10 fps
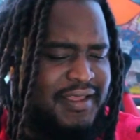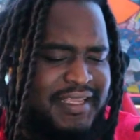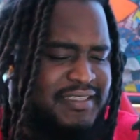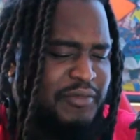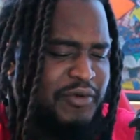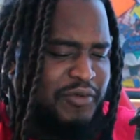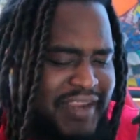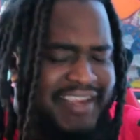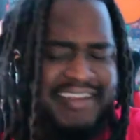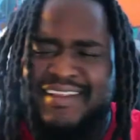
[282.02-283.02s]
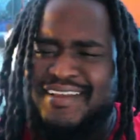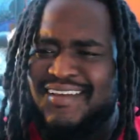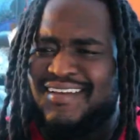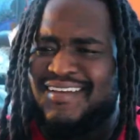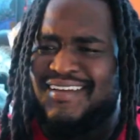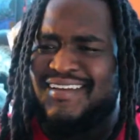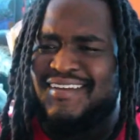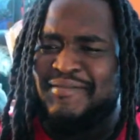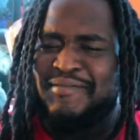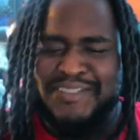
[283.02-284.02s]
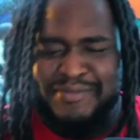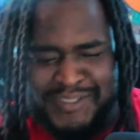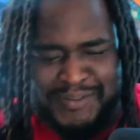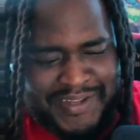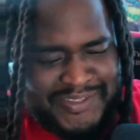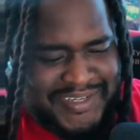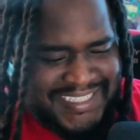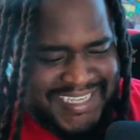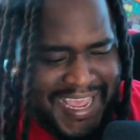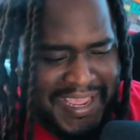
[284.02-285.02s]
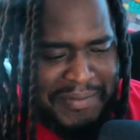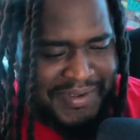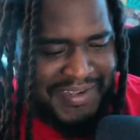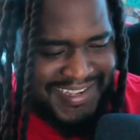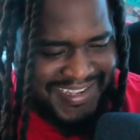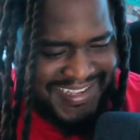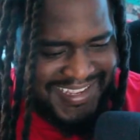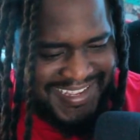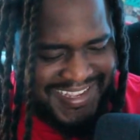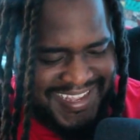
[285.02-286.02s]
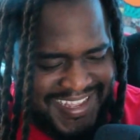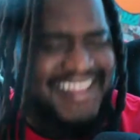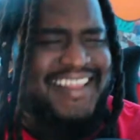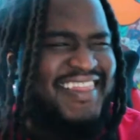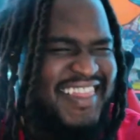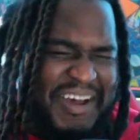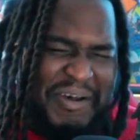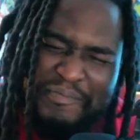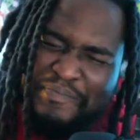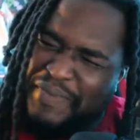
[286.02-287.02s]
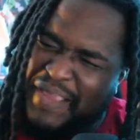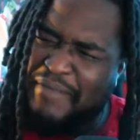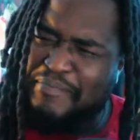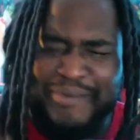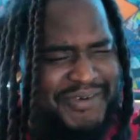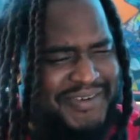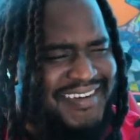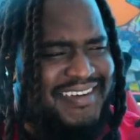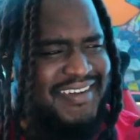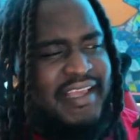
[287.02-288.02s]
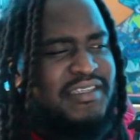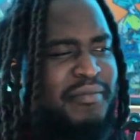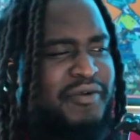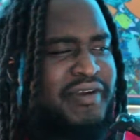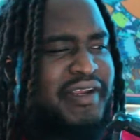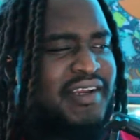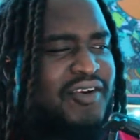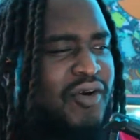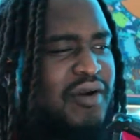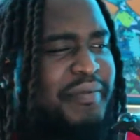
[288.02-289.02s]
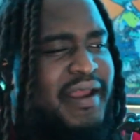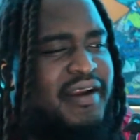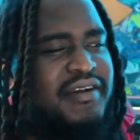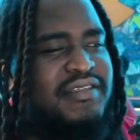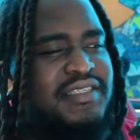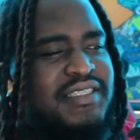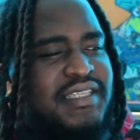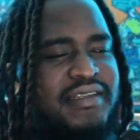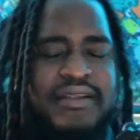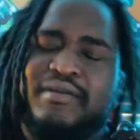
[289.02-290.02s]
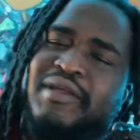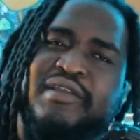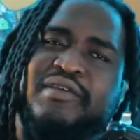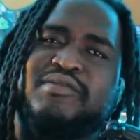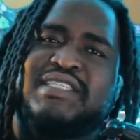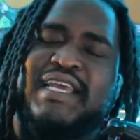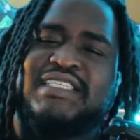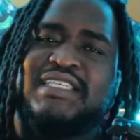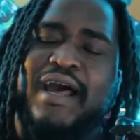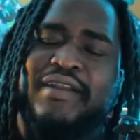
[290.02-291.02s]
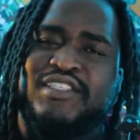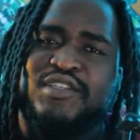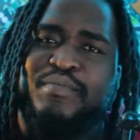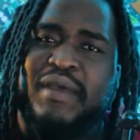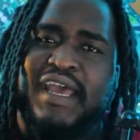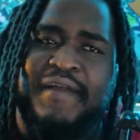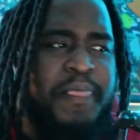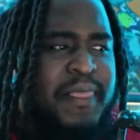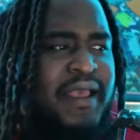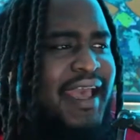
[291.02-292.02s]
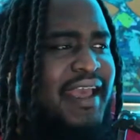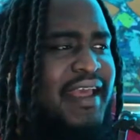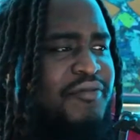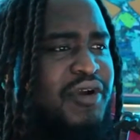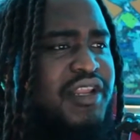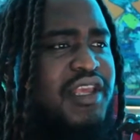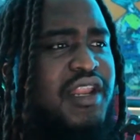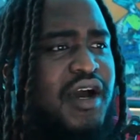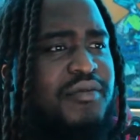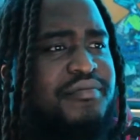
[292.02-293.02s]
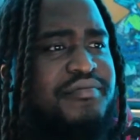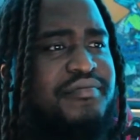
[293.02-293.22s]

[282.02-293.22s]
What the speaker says: He's a Marine. Put some respect on his name. The people. He's a Marine Corps air, and he was stationed out in Japan. And what do you know?